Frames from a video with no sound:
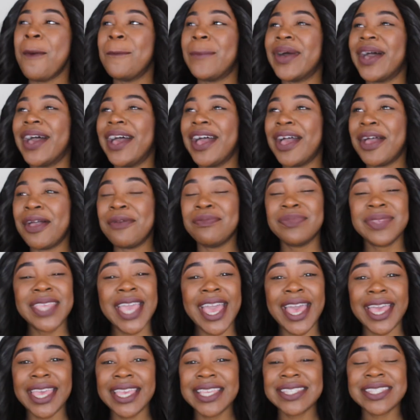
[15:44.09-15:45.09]
But
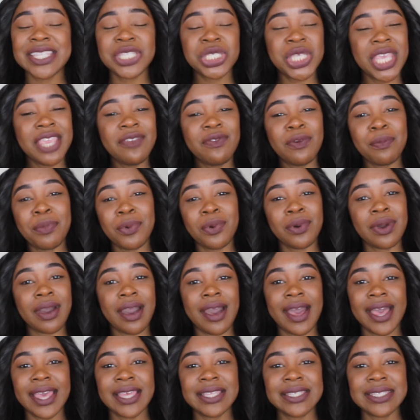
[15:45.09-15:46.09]
yeah, it's achievable,
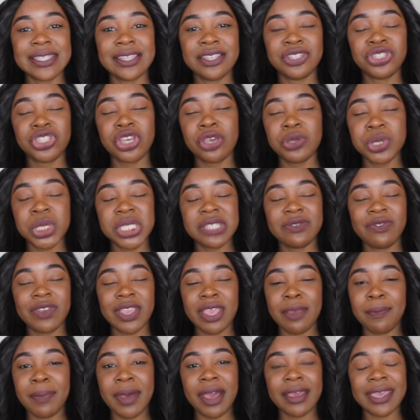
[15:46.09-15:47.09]
guys. Don't just
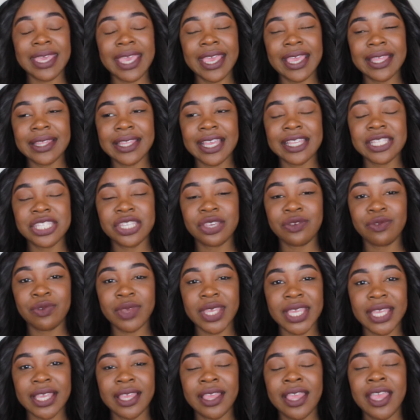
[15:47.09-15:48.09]
think about getting that
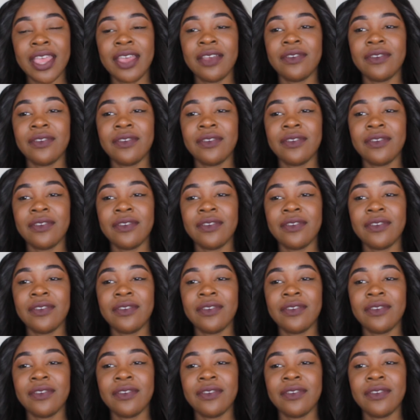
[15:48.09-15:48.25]
degree.